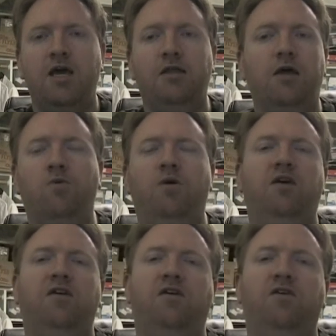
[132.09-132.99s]
And that
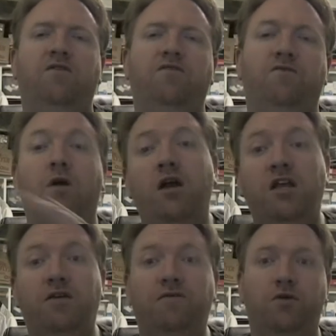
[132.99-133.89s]
way, if
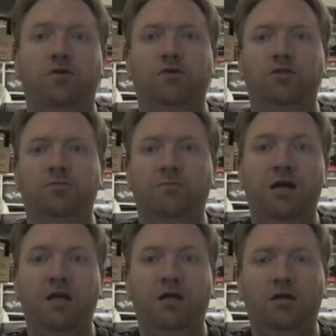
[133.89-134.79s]
Ronnie ever goes to
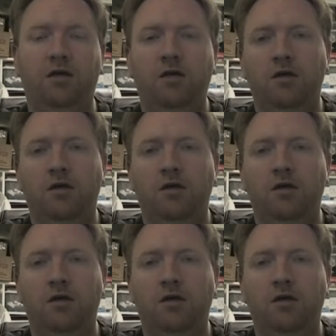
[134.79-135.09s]
Mike,